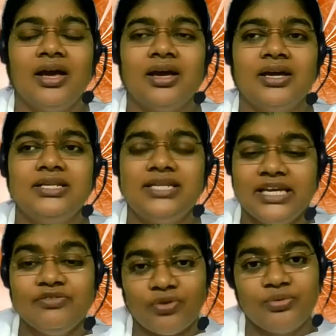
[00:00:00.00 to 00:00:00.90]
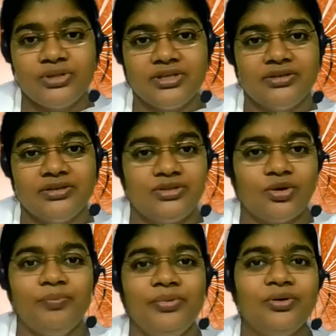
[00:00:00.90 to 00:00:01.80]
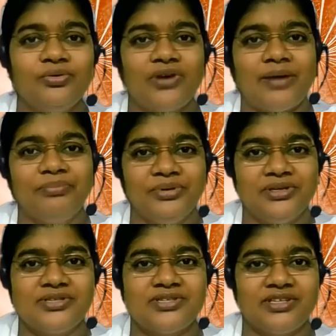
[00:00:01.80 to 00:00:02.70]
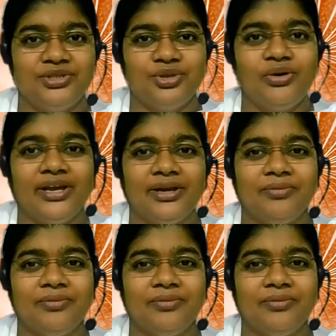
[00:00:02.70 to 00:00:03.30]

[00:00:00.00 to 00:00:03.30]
Taking forward the topic of happiness and joy,